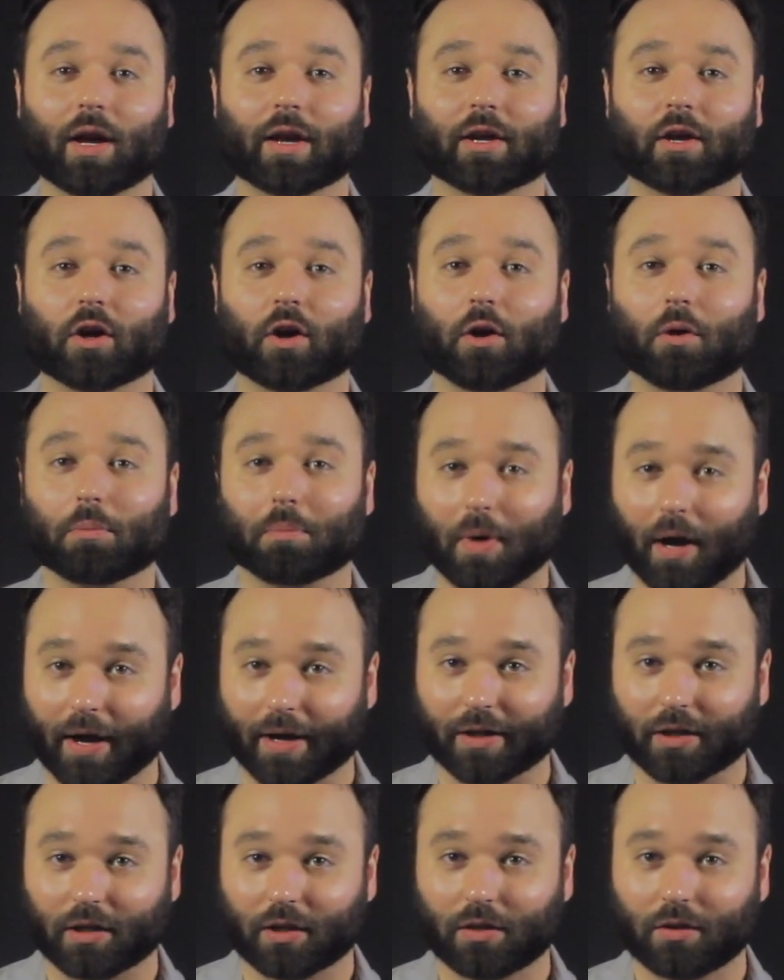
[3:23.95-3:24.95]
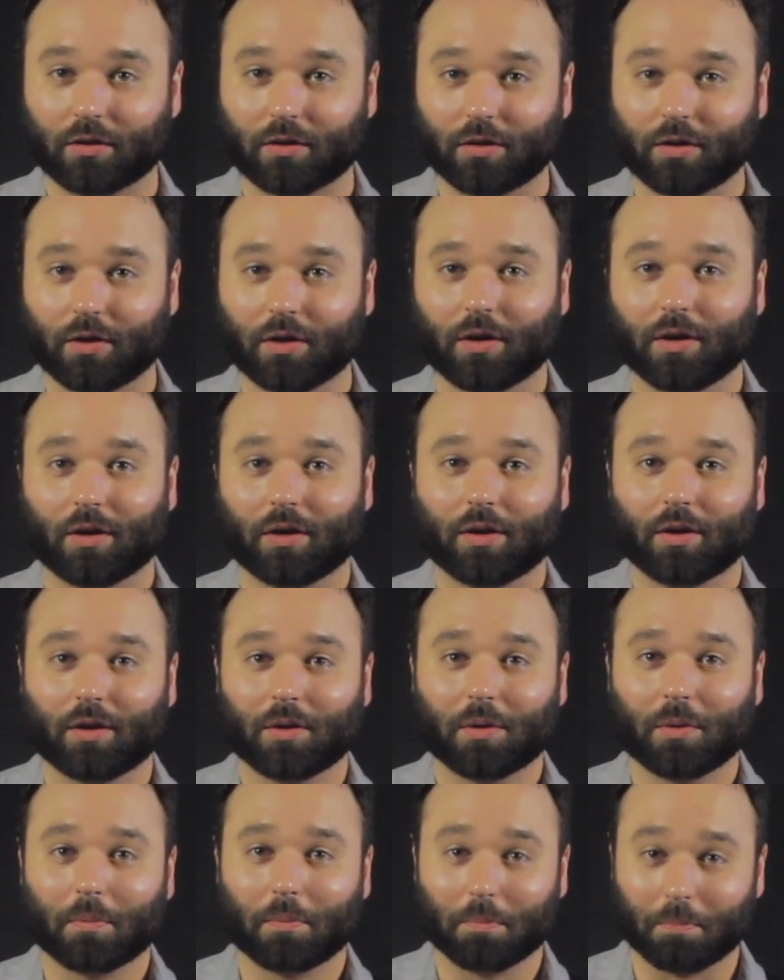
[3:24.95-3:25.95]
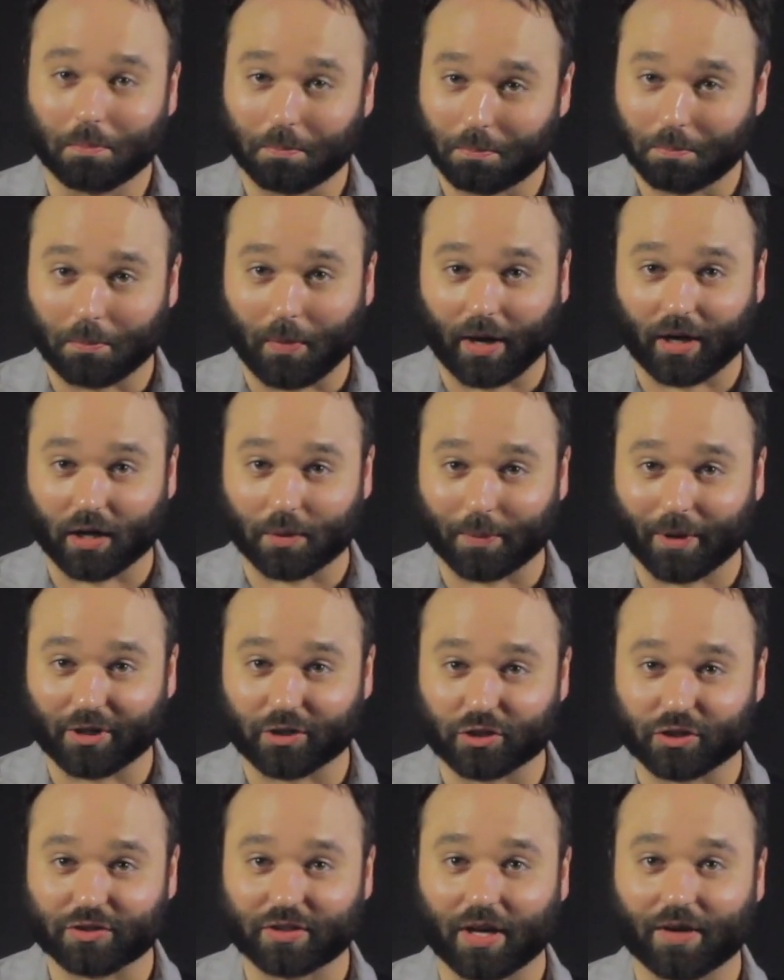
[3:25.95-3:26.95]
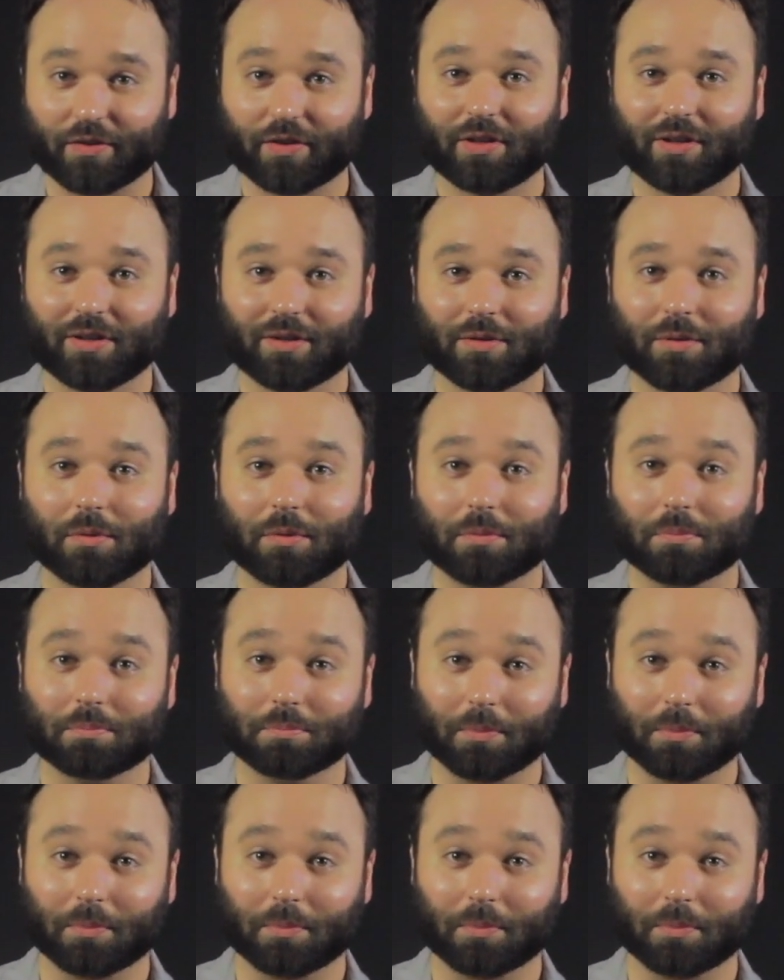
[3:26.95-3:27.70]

I can go minor, minor major 7,